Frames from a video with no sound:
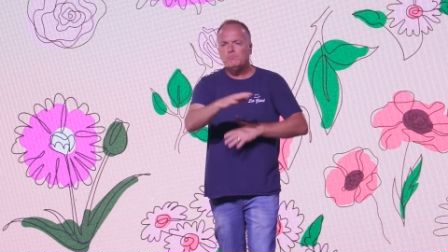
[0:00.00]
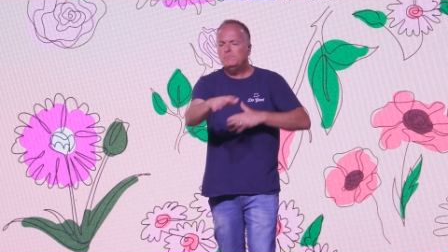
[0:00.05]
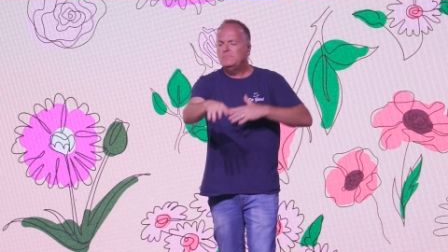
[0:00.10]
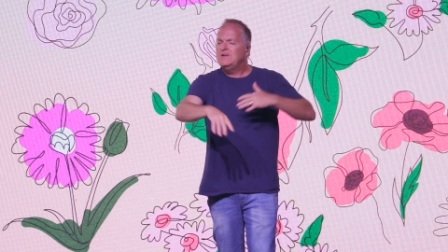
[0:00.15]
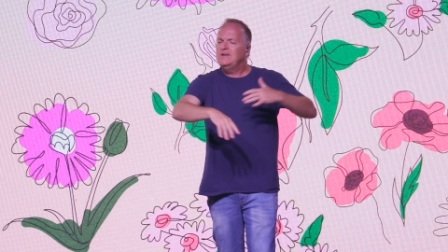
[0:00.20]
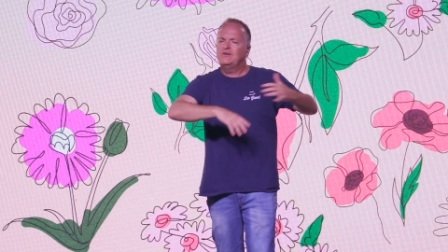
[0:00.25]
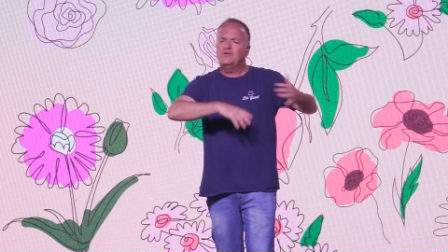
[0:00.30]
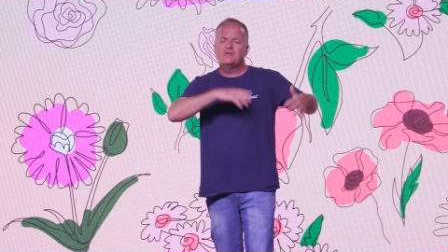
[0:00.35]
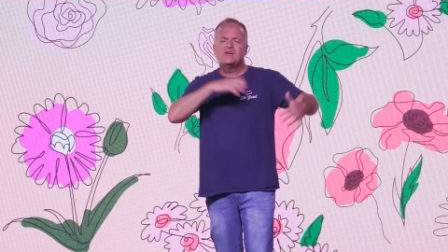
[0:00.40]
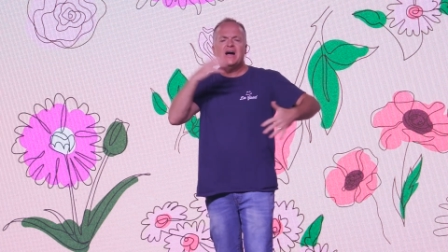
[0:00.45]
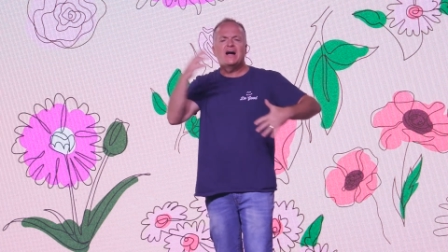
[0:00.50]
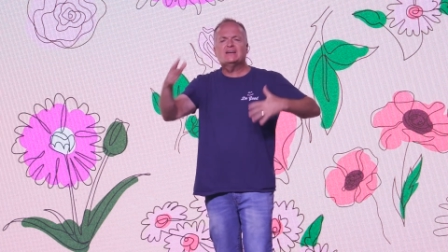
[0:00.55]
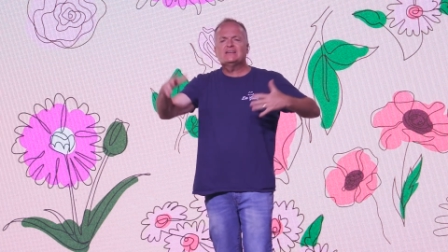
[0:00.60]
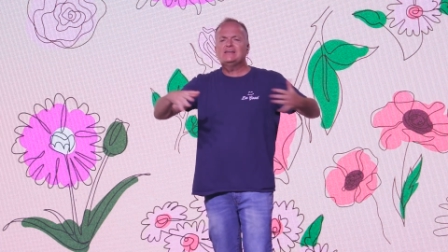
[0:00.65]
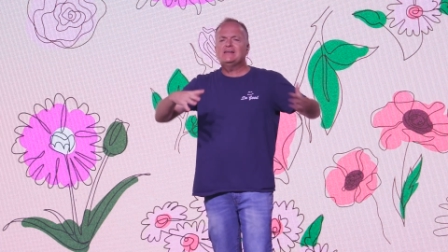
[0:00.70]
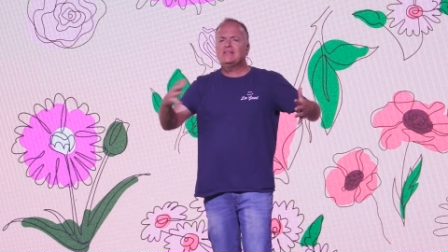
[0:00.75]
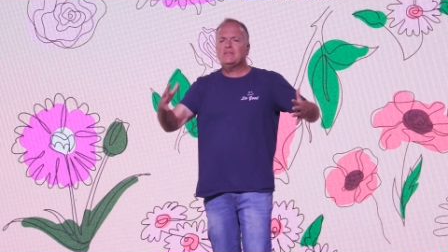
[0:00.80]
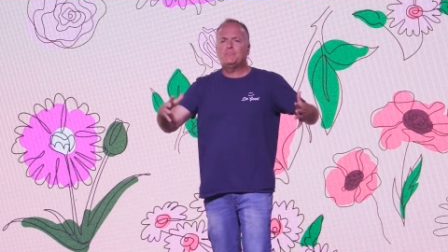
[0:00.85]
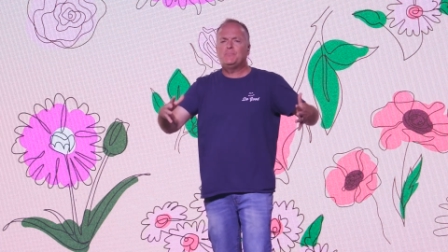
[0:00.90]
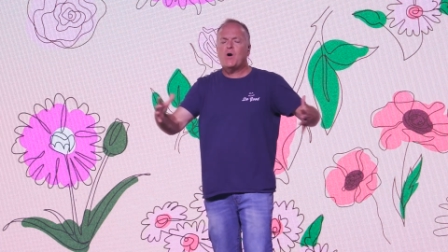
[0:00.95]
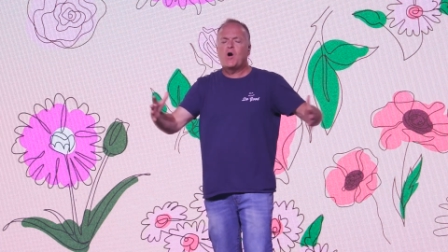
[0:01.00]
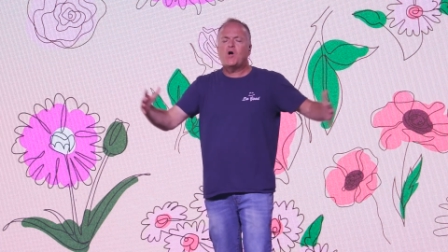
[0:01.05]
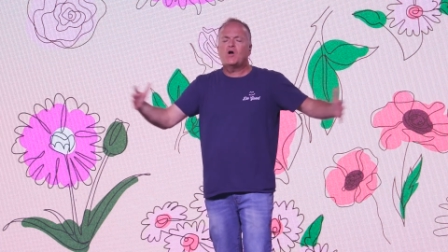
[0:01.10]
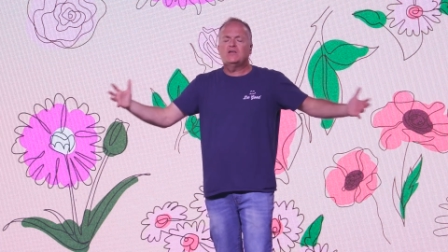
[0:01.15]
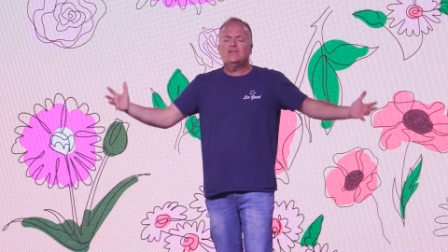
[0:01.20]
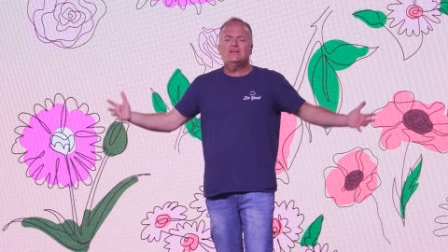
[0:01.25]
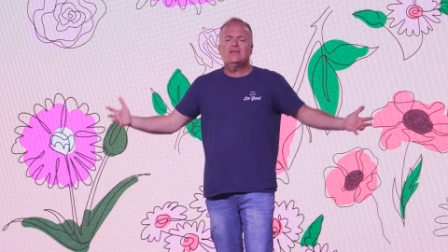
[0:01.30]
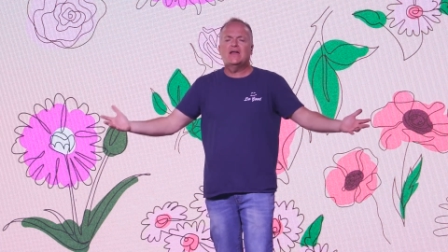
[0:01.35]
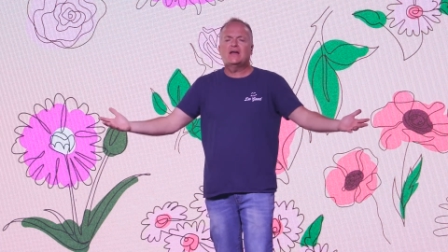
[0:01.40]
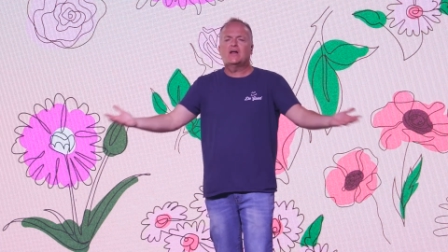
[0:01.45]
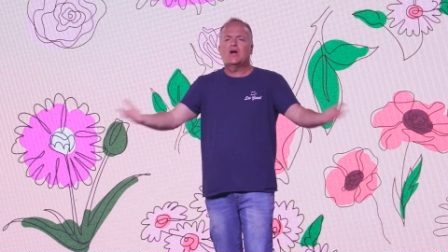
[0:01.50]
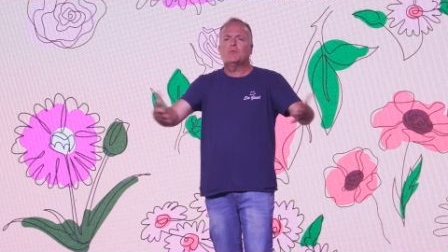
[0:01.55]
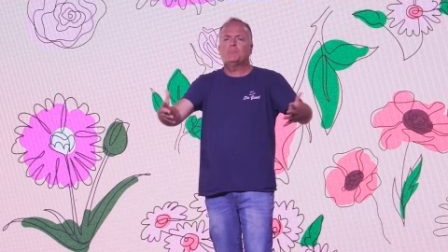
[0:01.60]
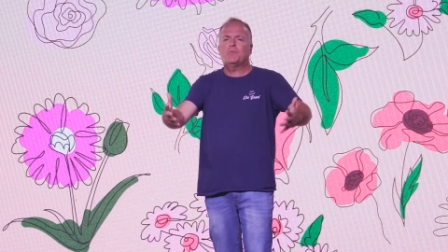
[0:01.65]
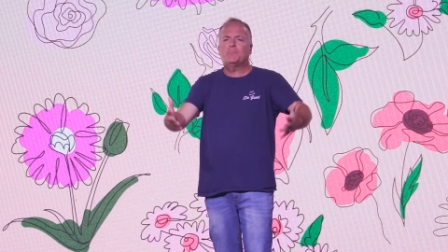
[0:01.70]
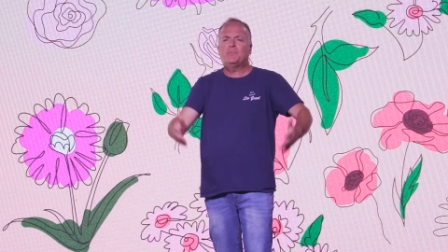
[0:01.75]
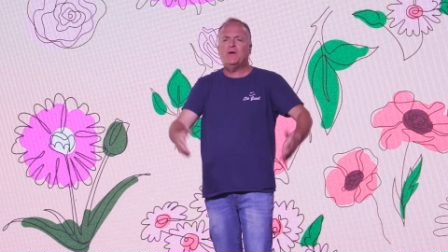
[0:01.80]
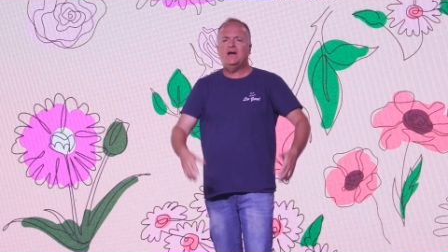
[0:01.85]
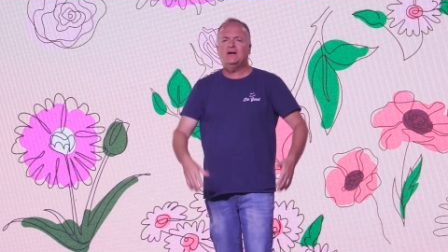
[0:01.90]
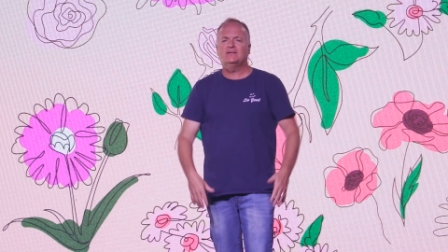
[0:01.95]
you know knocked it out of the park. You got it all
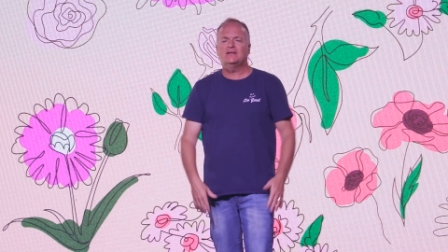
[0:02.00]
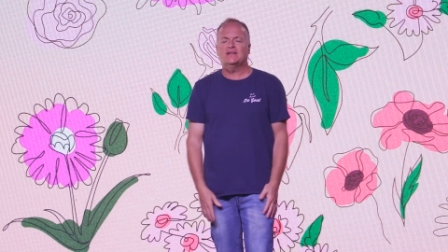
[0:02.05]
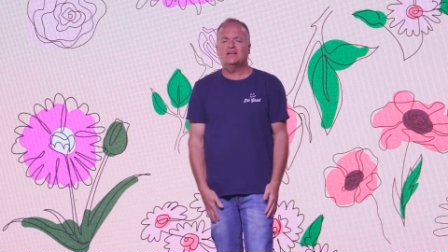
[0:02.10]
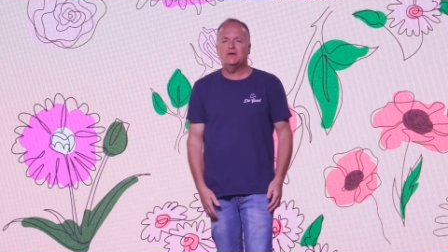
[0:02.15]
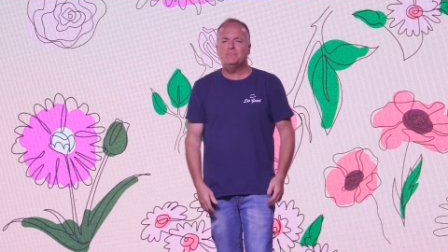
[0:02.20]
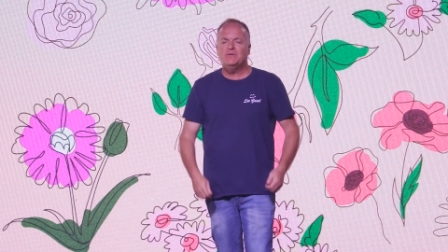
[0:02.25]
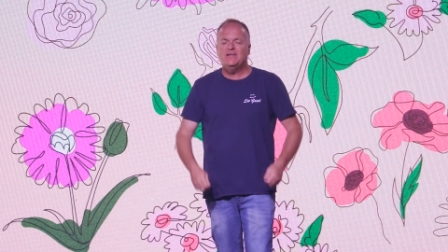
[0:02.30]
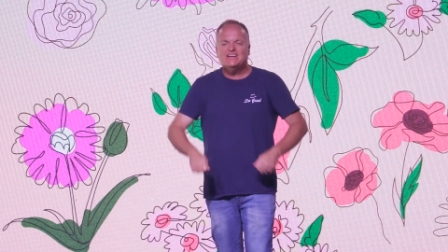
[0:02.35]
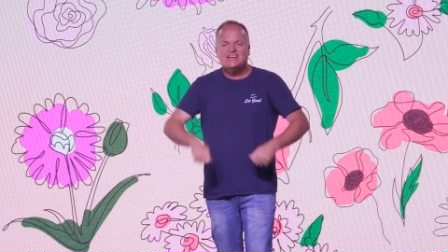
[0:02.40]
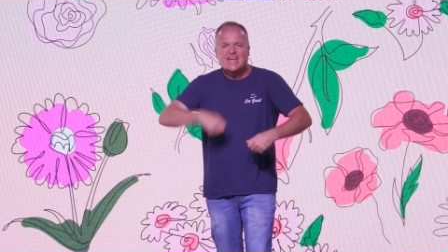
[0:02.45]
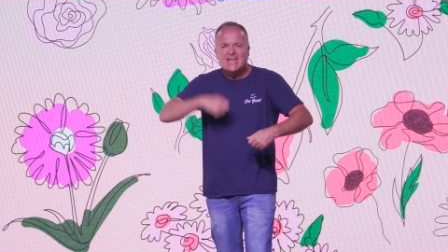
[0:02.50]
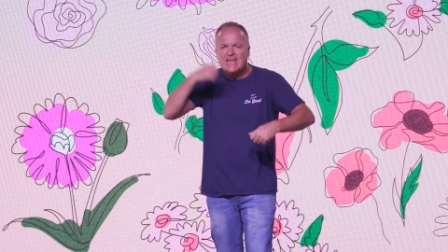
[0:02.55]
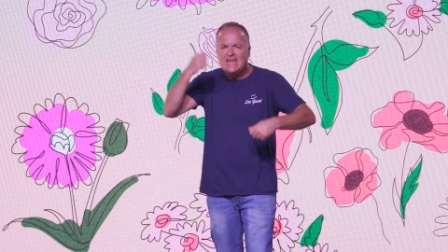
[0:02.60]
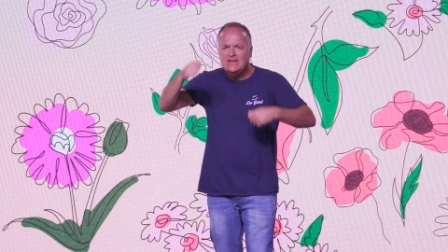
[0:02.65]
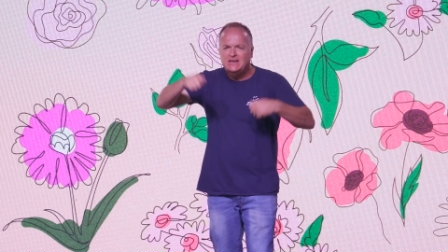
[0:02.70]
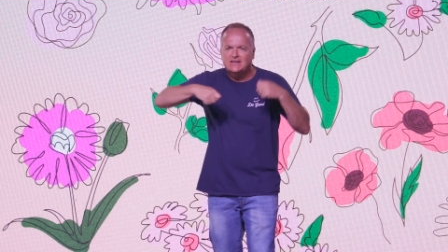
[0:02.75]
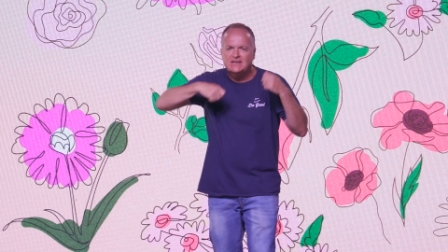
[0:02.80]
prepared and they come in and they eat